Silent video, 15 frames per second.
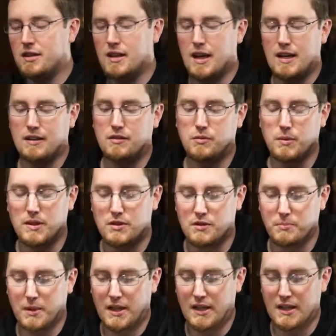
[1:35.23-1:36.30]
today
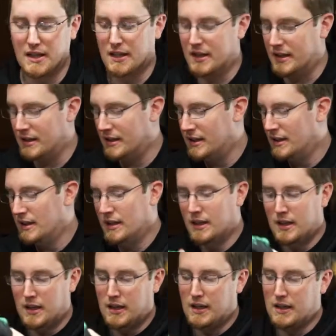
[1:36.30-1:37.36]
switched my
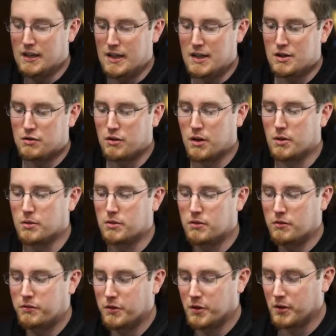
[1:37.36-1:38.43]

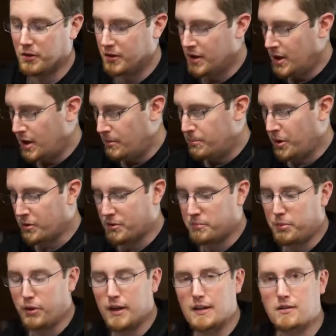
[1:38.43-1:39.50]
intros for Voter
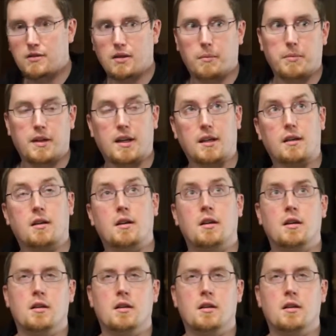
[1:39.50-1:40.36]
Plays Something.